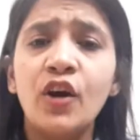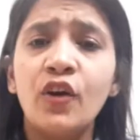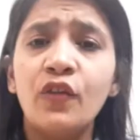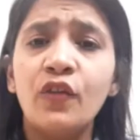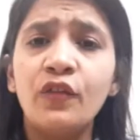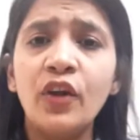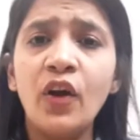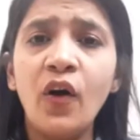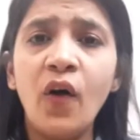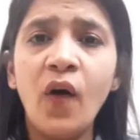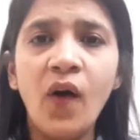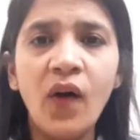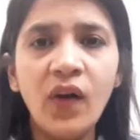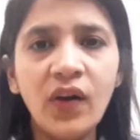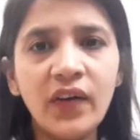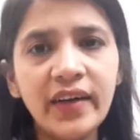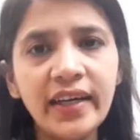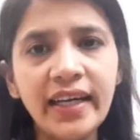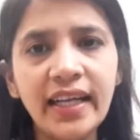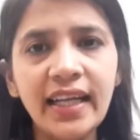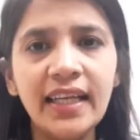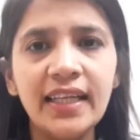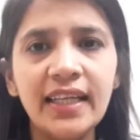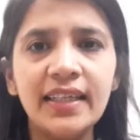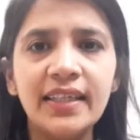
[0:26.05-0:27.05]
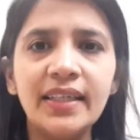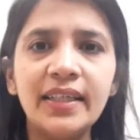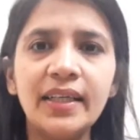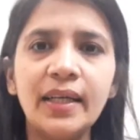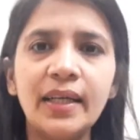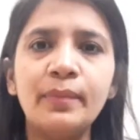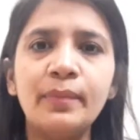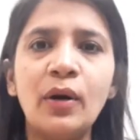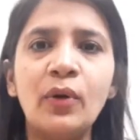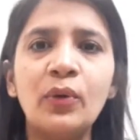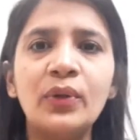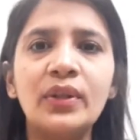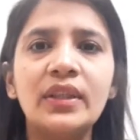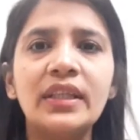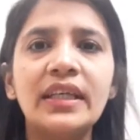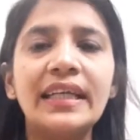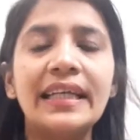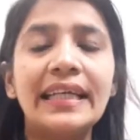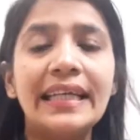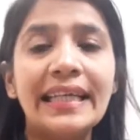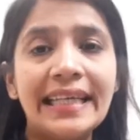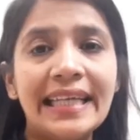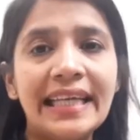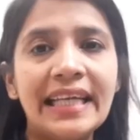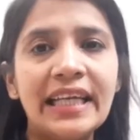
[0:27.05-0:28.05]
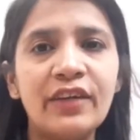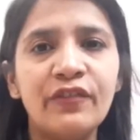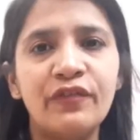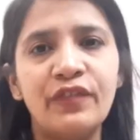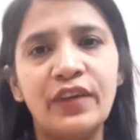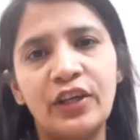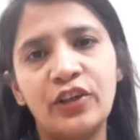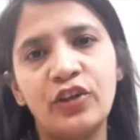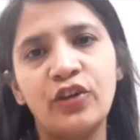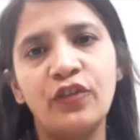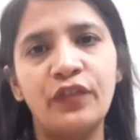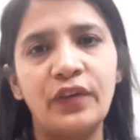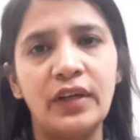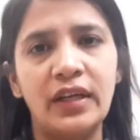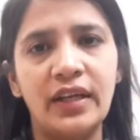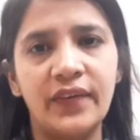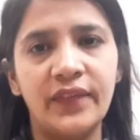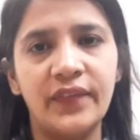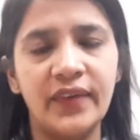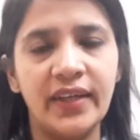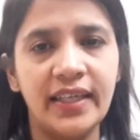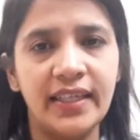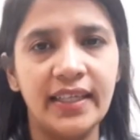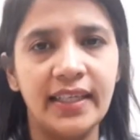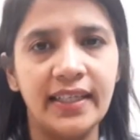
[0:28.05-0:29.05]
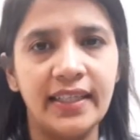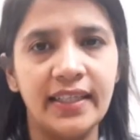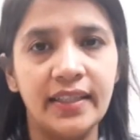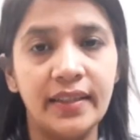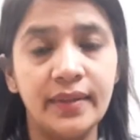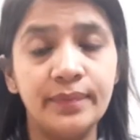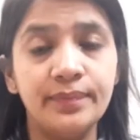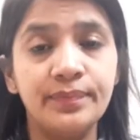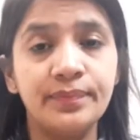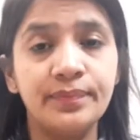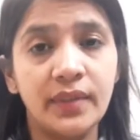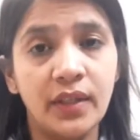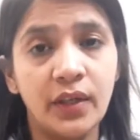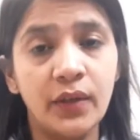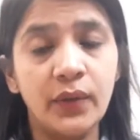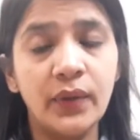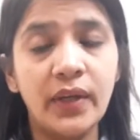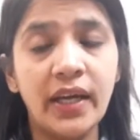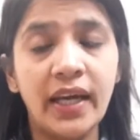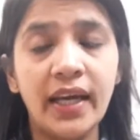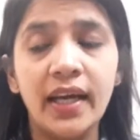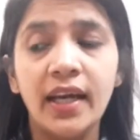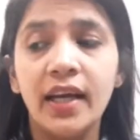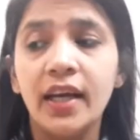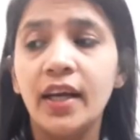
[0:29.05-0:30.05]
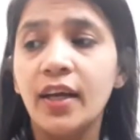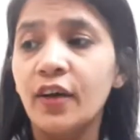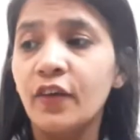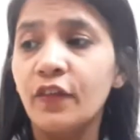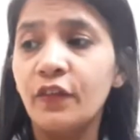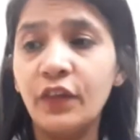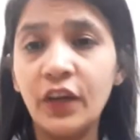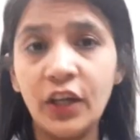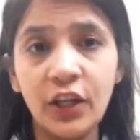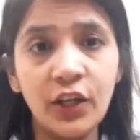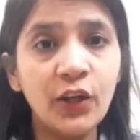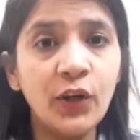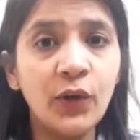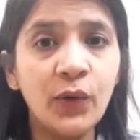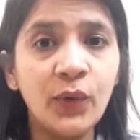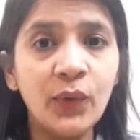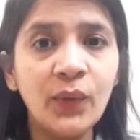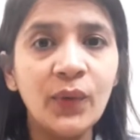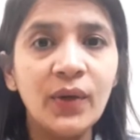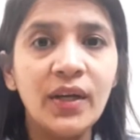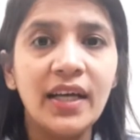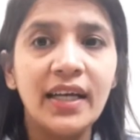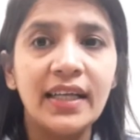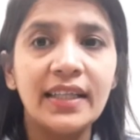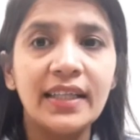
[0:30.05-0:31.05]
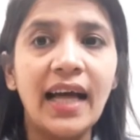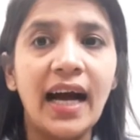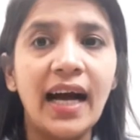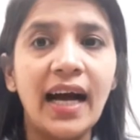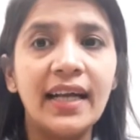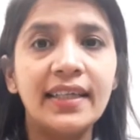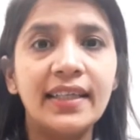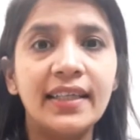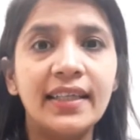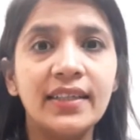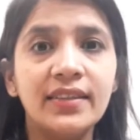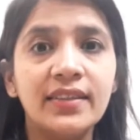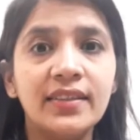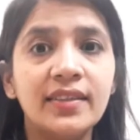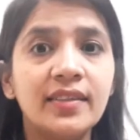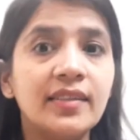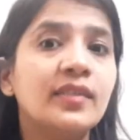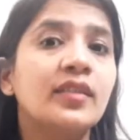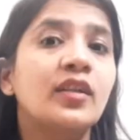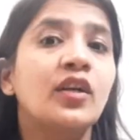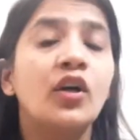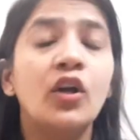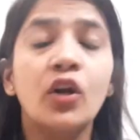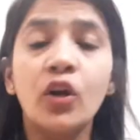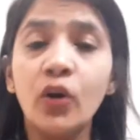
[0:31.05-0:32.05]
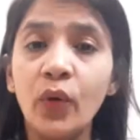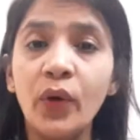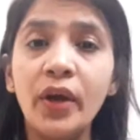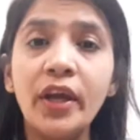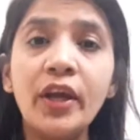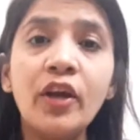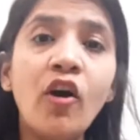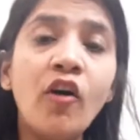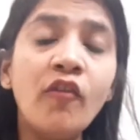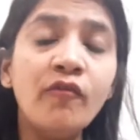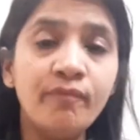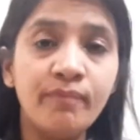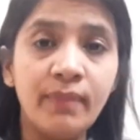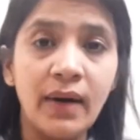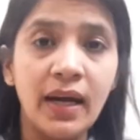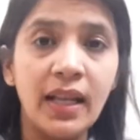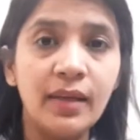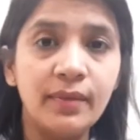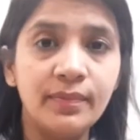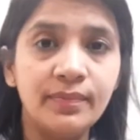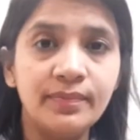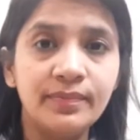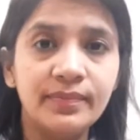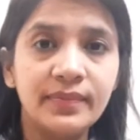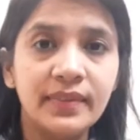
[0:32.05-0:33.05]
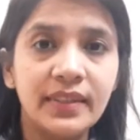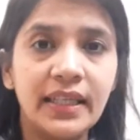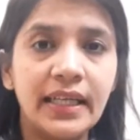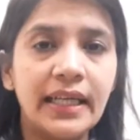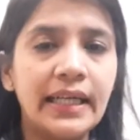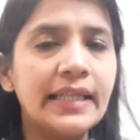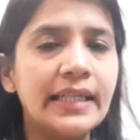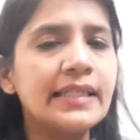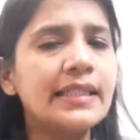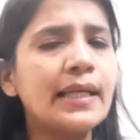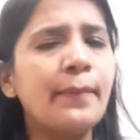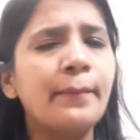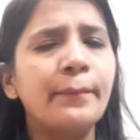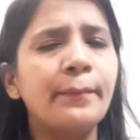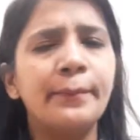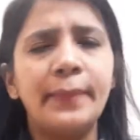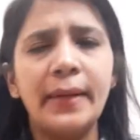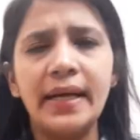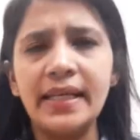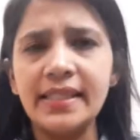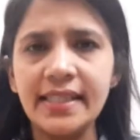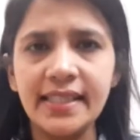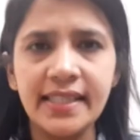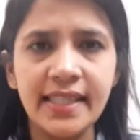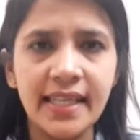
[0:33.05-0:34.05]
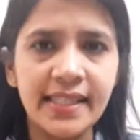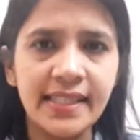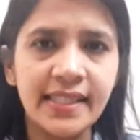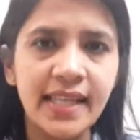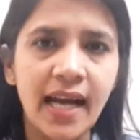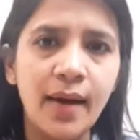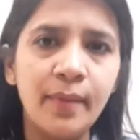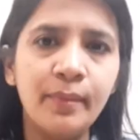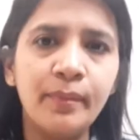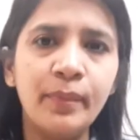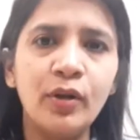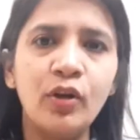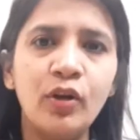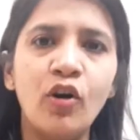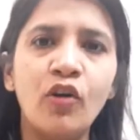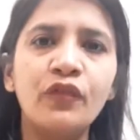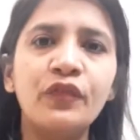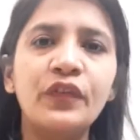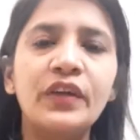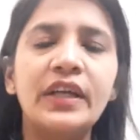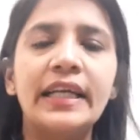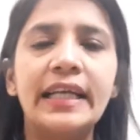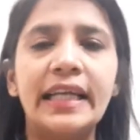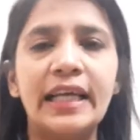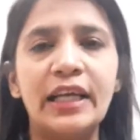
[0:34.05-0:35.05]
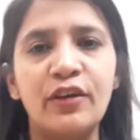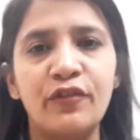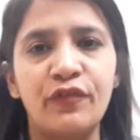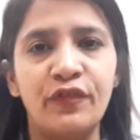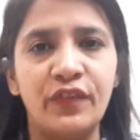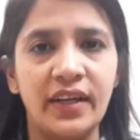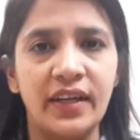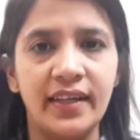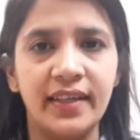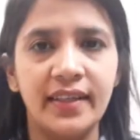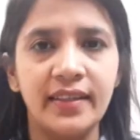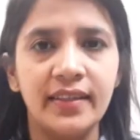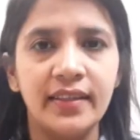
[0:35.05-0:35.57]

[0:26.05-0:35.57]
We already learned about the heating effect of electric current. Okay, we know that glowing of bulb, it is a best example of heating effect.